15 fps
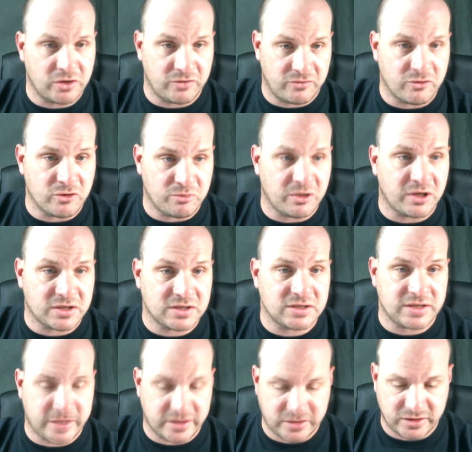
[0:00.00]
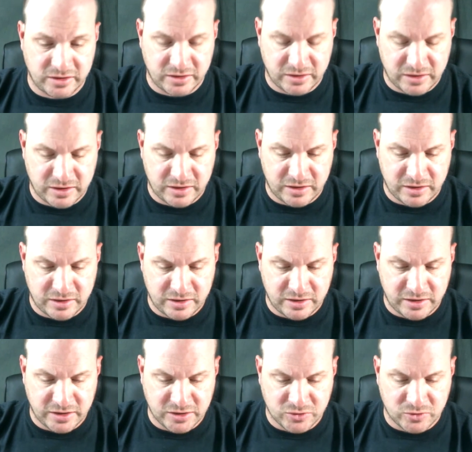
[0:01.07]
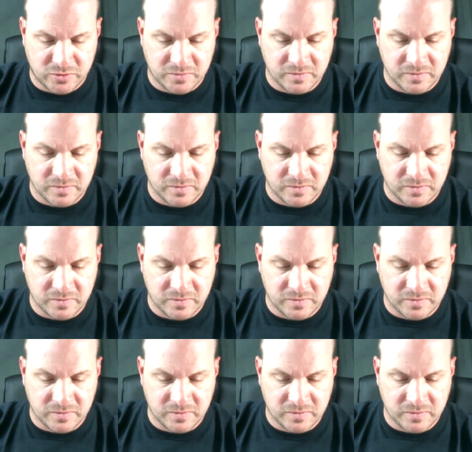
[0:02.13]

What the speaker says: 4+ is actually a nice one,